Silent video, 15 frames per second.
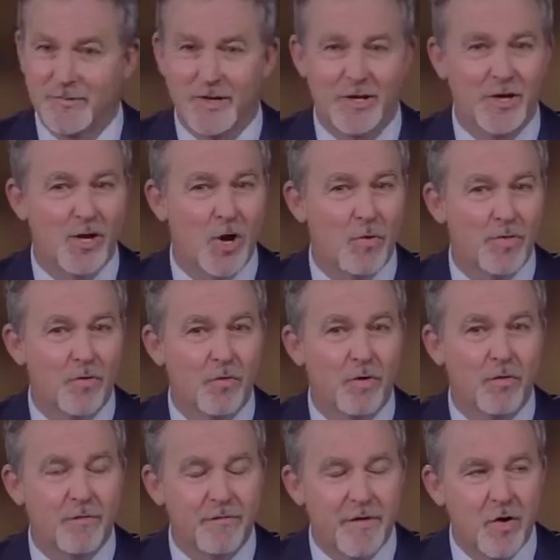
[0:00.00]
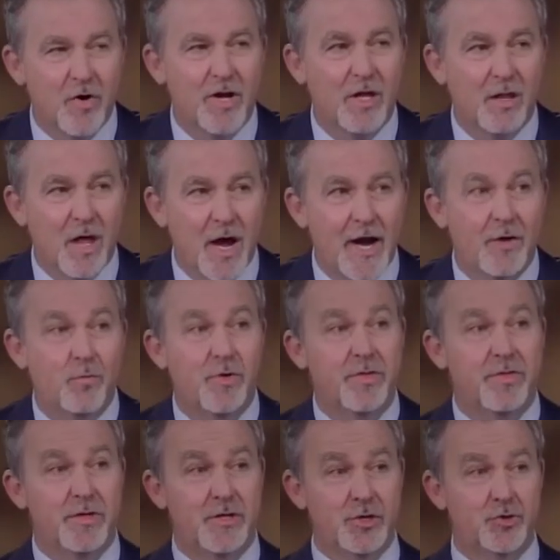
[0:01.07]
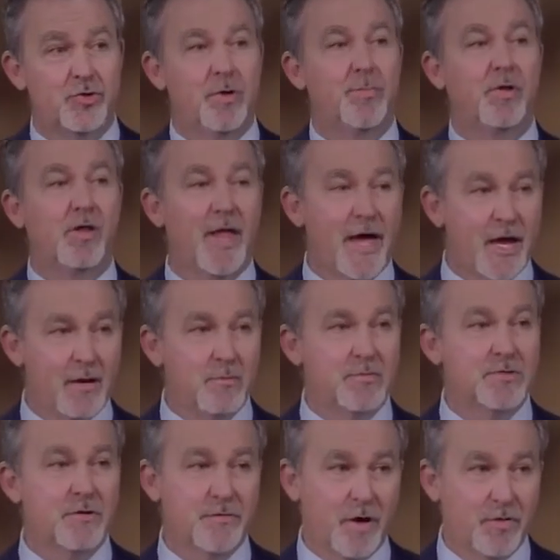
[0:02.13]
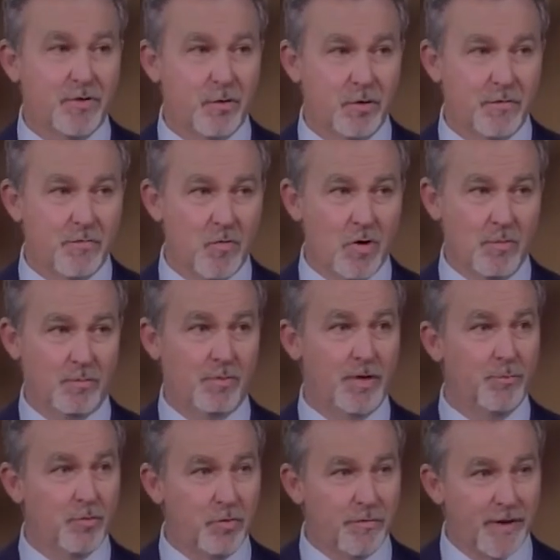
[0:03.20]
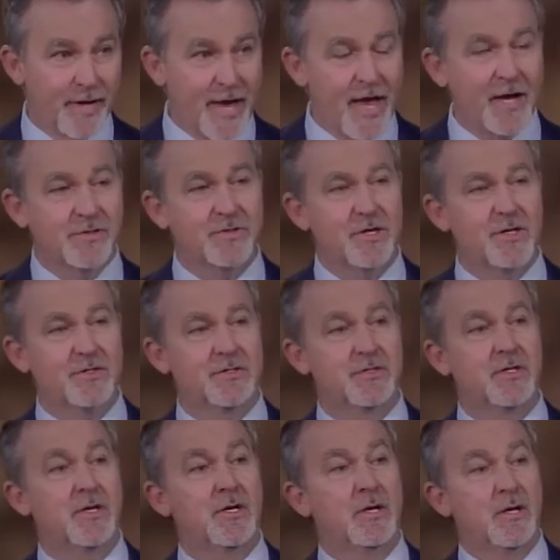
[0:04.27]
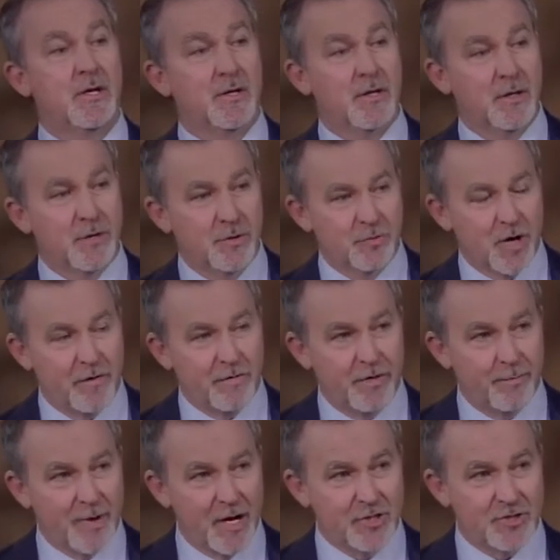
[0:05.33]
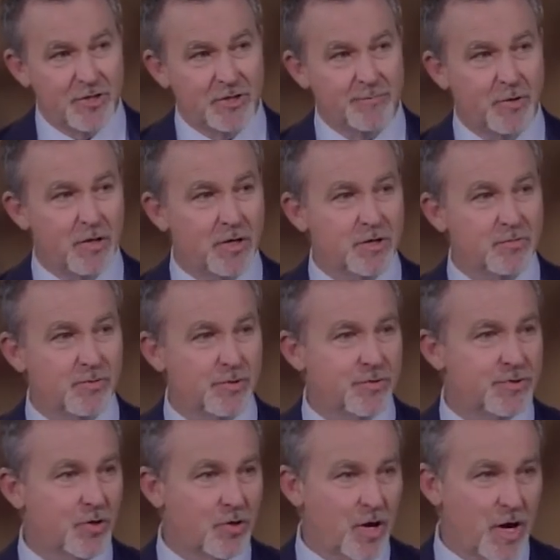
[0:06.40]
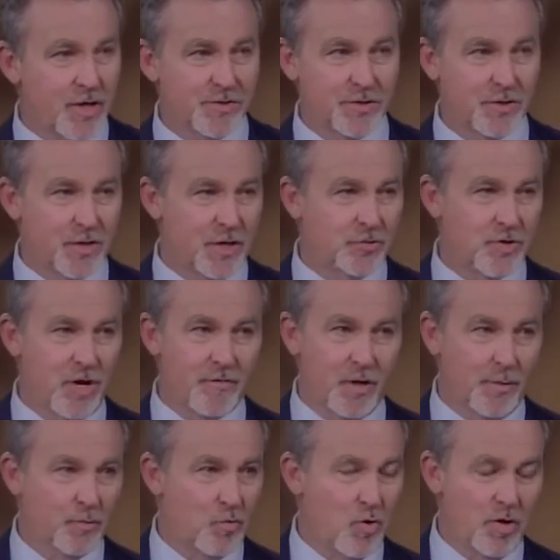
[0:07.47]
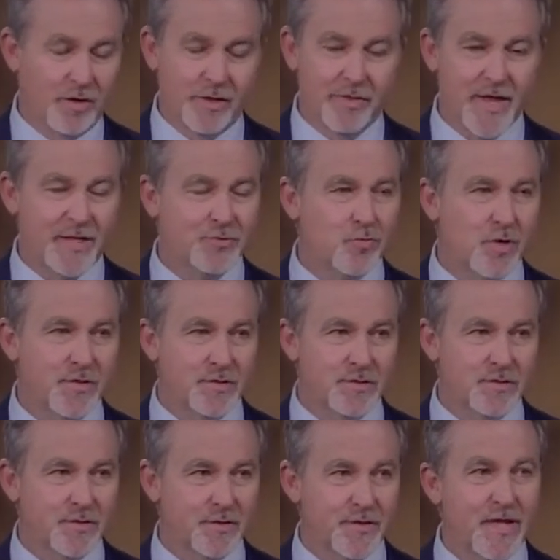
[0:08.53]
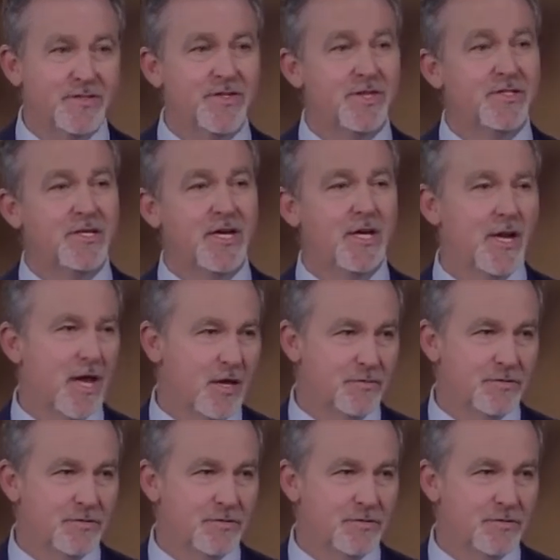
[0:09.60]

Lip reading: You know, we're very aligned with the triple aims of healthcare reform: improving access, driving the patient experience, reducing costs, and driving up quality. That's the DNA of